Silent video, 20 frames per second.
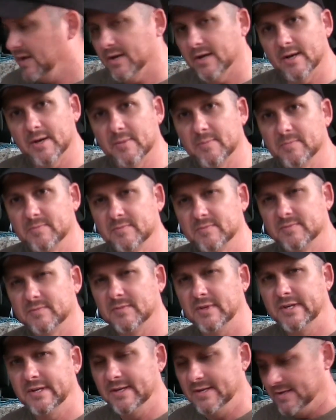Um,
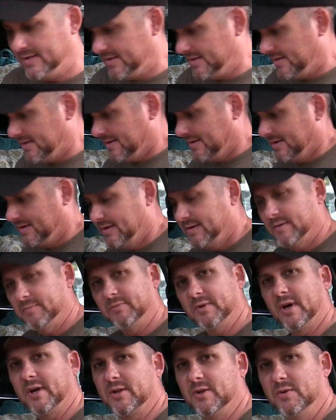
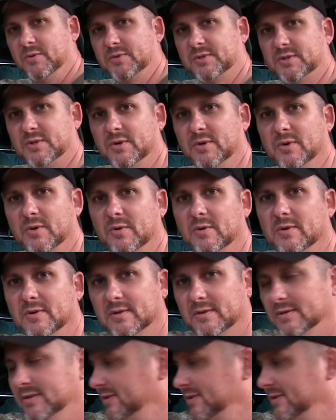not used to